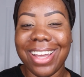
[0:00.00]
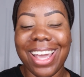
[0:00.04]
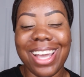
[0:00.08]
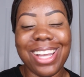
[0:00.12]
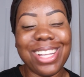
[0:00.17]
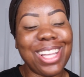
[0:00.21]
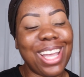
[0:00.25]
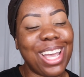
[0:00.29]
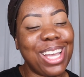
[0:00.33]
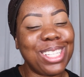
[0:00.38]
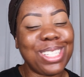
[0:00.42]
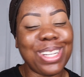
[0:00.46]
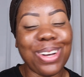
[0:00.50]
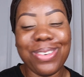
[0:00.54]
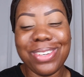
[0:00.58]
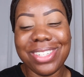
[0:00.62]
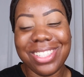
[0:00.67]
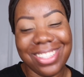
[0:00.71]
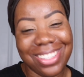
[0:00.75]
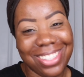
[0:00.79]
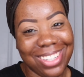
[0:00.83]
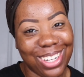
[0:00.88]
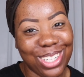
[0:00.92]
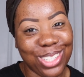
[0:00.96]
it's always
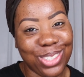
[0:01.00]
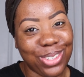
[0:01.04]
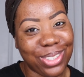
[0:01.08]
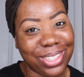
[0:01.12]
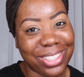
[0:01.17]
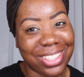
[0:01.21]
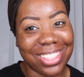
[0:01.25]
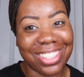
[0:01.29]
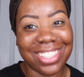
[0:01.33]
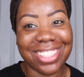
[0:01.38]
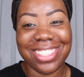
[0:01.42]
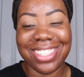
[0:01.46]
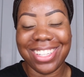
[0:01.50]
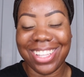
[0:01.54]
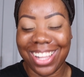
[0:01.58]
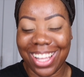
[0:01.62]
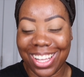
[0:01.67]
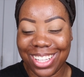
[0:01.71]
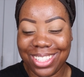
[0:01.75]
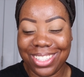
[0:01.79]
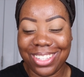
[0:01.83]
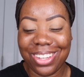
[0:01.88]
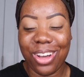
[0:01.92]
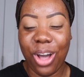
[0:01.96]
a tongue twister, the
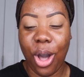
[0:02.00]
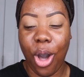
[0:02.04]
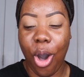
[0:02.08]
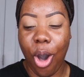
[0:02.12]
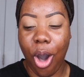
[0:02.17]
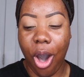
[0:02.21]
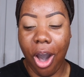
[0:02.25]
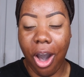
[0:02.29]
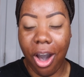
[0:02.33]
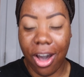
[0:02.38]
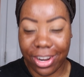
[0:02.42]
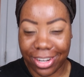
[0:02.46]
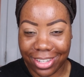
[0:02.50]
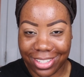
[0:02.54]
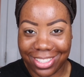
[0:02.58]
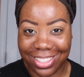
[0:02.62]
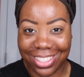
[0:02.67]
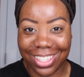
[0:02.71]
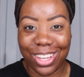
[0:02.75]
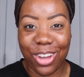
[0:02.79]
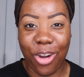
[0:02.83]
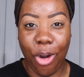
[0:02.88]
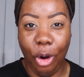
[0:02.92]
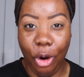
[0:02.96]
Celestial
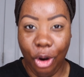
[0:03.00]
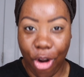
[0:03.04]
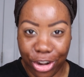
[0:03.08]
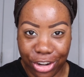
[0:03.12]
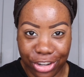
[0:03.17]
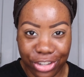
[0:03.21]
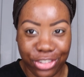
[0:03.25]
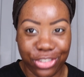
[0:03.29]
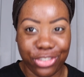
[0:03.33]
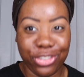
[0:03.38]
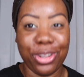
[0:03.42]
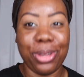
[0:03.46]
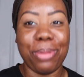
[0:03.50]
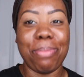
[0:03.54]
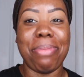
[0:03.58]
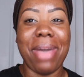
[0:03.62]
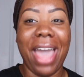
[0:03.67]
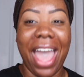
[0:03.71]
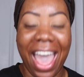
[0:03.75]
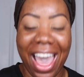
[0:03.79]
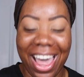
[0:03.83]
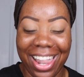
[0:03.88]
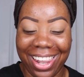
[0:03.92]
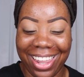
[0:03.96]
Odyssey Artistry
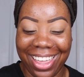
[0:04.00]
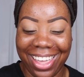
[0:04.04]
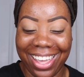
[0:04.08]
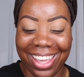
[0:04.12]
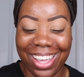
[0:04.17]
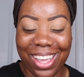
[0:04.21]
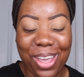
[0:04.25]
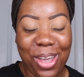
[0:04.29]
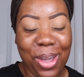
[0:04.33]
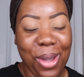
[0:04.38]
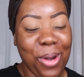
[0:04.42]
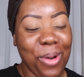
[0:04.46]
Palette.